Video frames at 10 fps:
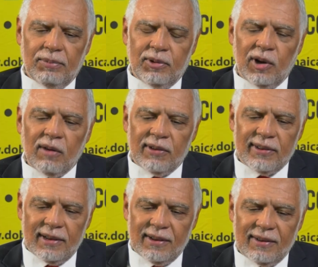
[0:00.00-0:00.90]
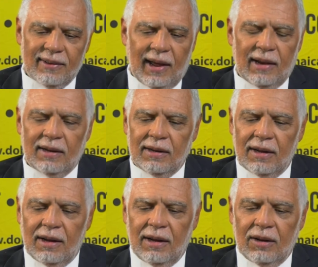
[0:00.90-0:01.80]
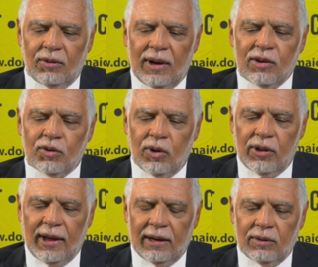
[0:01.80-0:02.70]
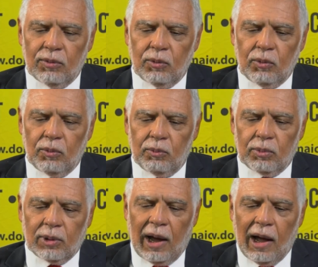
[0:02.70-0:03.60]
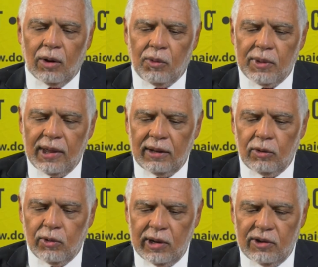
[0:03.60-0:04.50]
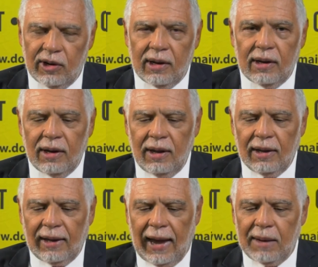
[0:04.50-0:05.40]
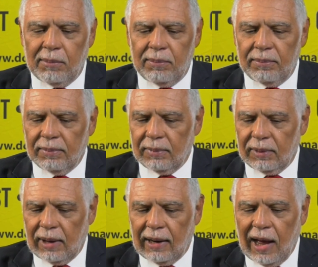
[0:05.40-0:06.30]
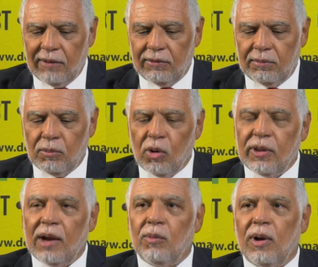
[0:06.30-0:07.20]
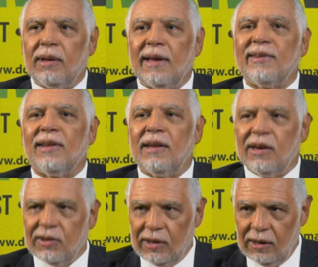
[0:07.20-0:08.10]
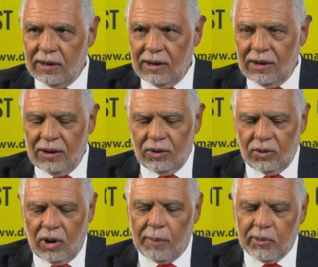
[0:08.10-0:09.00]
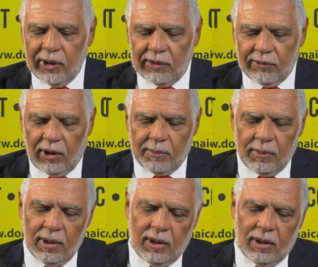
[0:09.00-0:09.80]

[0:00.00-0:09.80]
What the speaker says: services and to ensure that cargo within the region can have more than one destination to operate from.